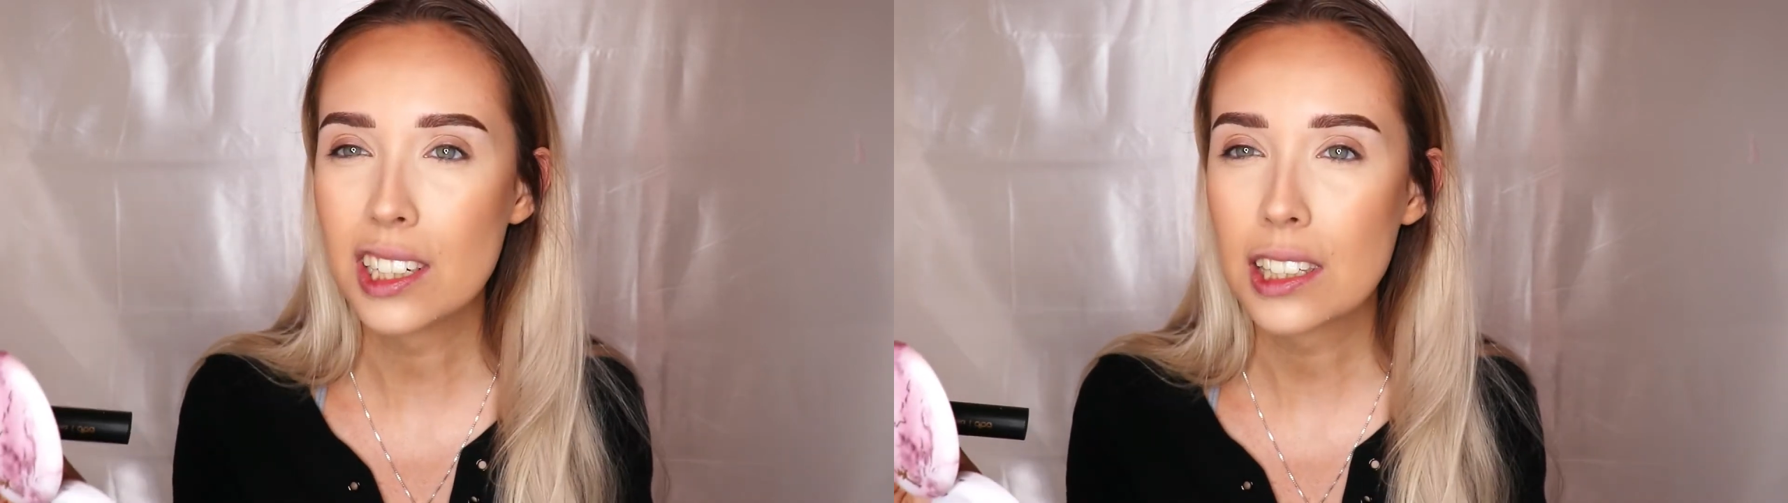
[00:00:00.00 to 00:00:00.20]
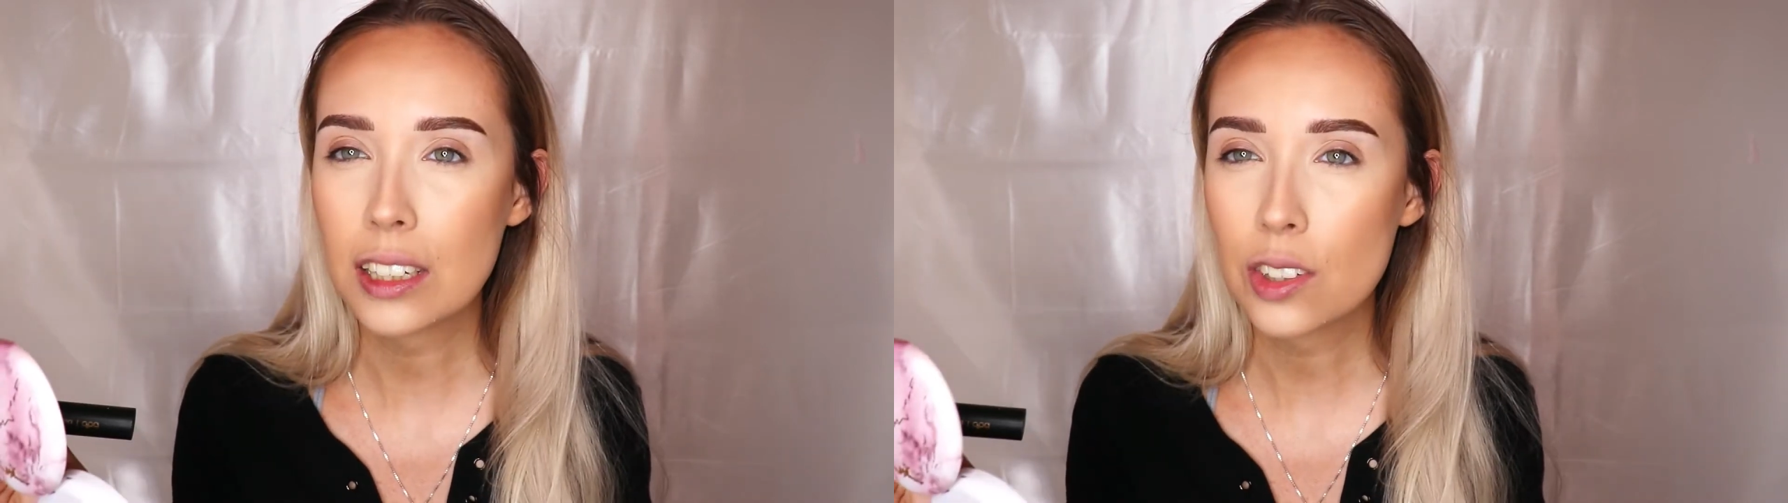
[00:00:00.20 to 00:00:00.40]

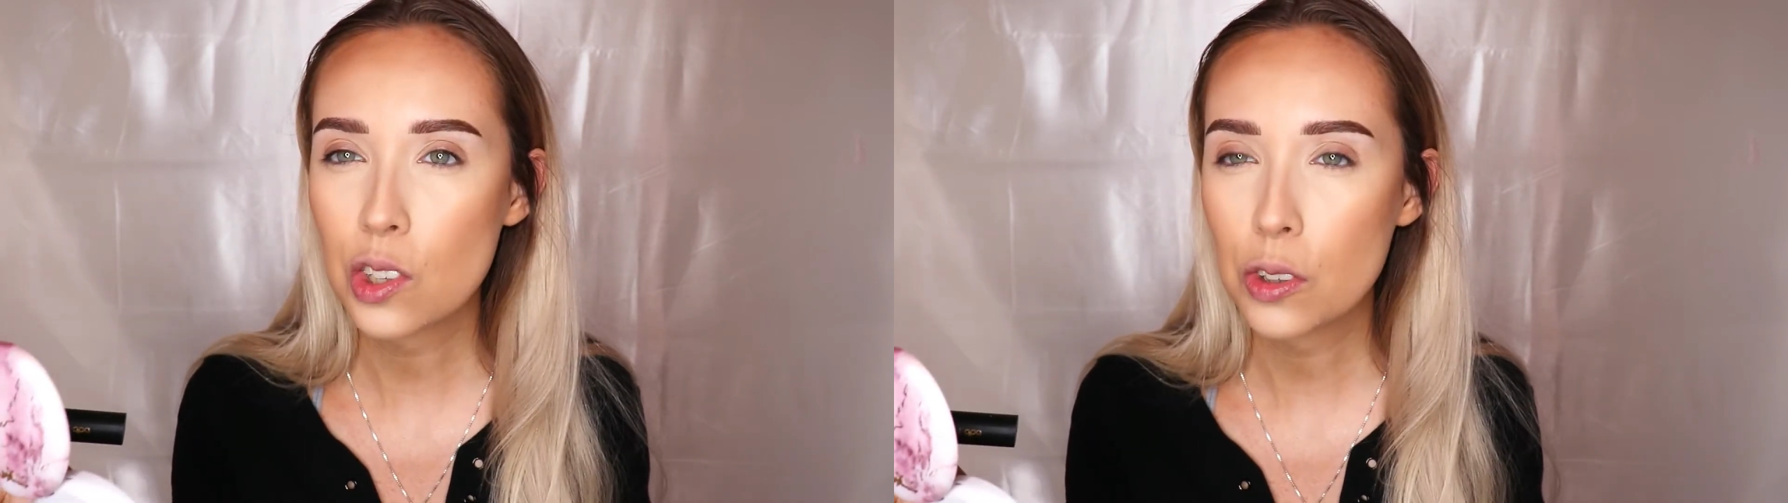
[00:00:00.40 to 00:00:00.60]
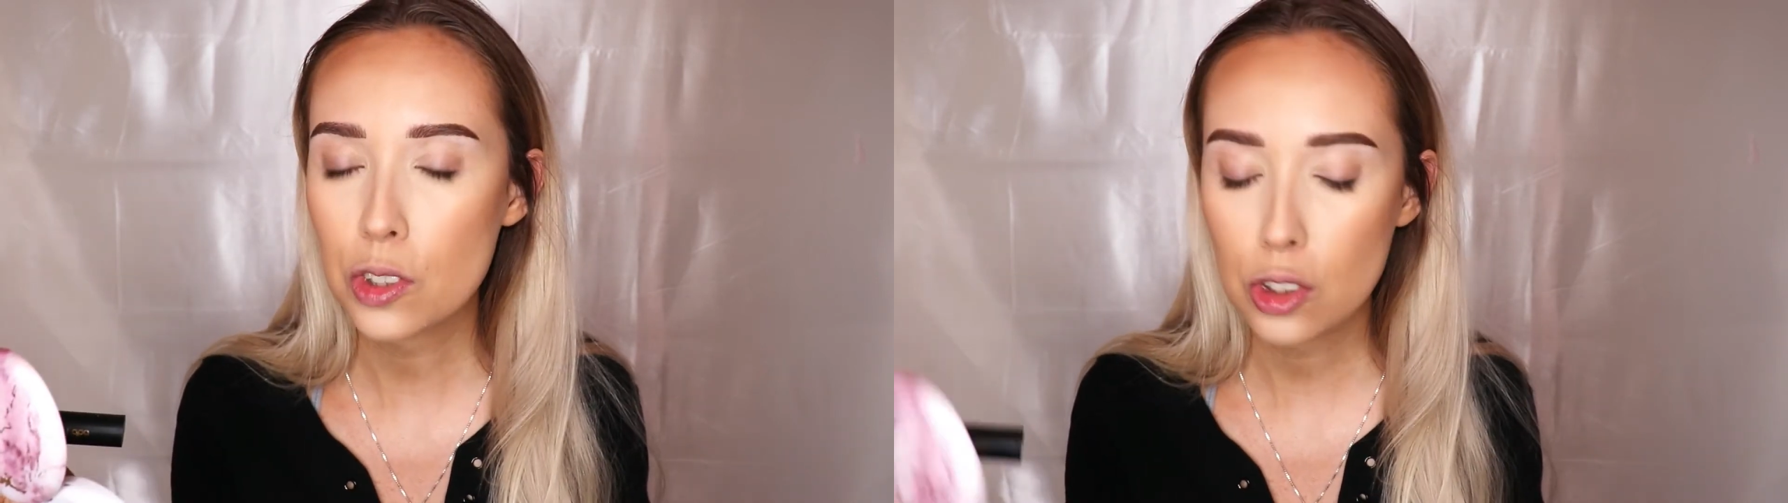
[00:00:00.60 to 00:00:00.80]
It's
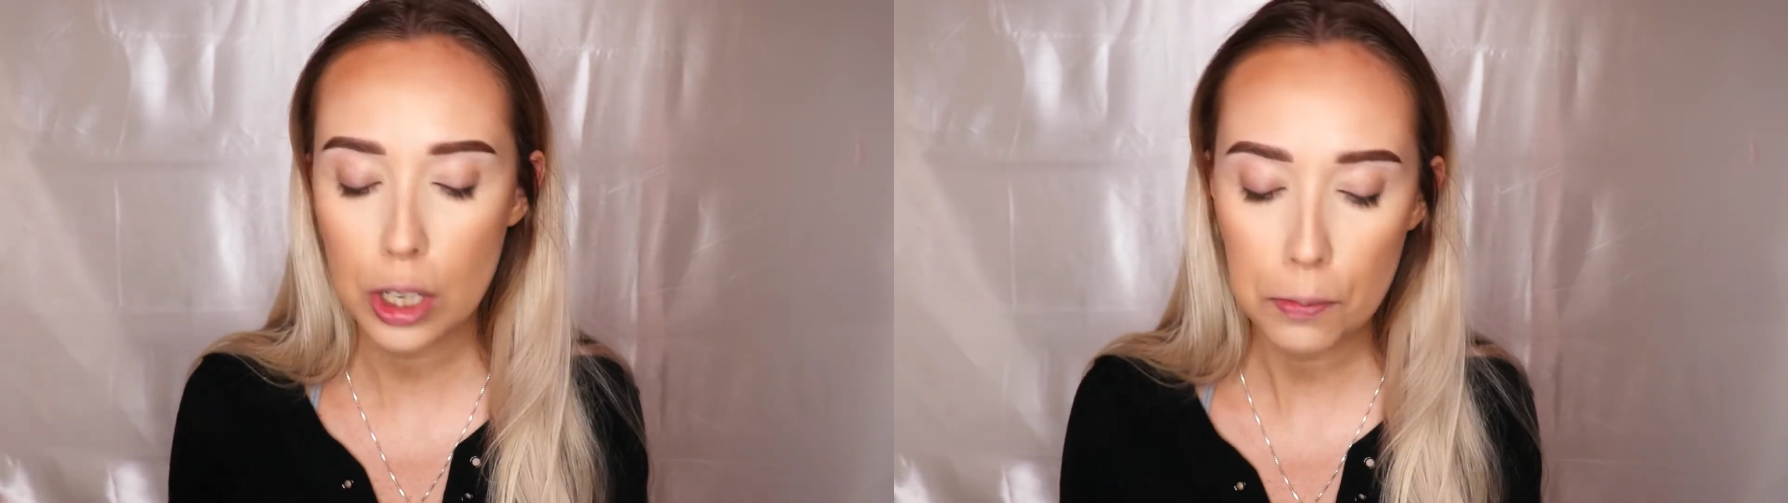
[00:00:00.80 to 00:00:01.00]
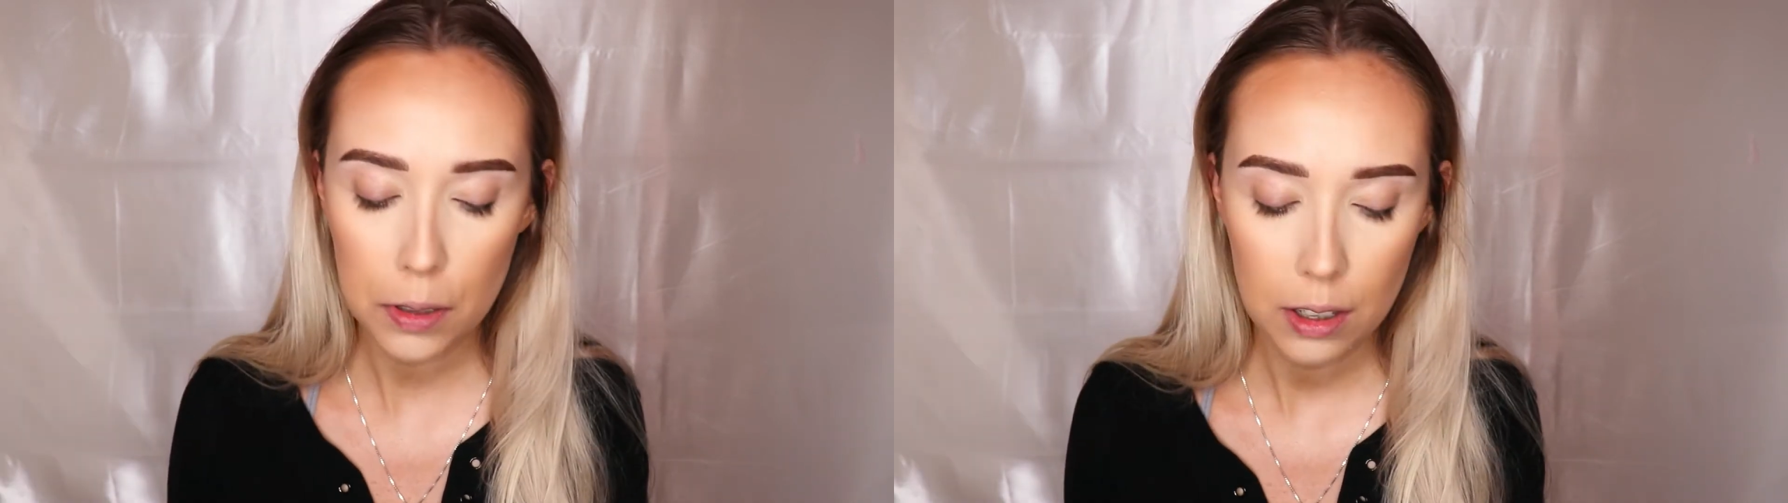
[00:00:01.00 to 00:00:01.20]
Sunsoak
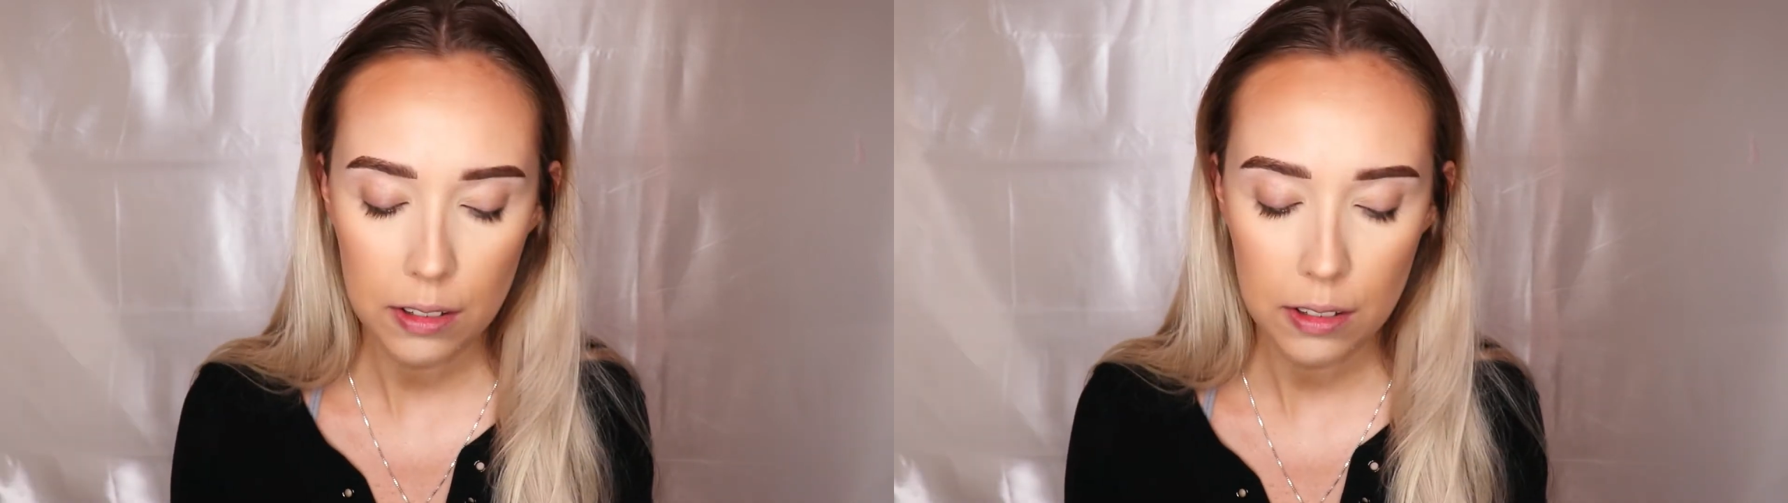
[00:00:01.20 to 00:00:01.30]
Strip